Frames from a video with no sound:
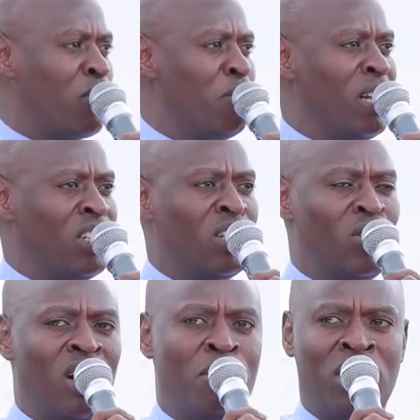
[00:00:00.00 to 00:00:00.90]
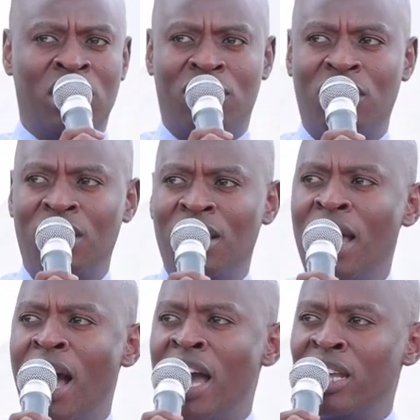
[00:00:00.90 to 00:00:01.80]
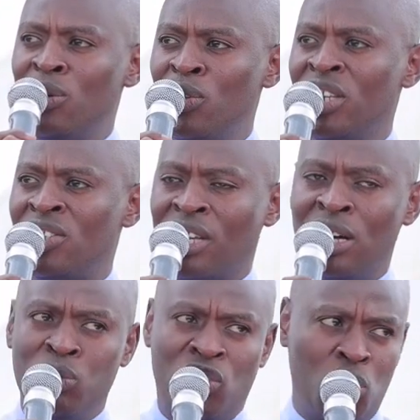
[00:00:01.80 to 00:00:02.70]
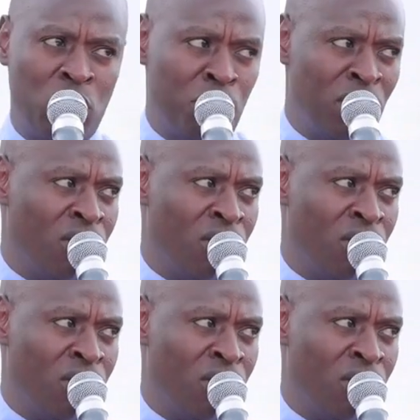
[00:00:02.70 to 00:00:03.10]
from national government, I know this county will be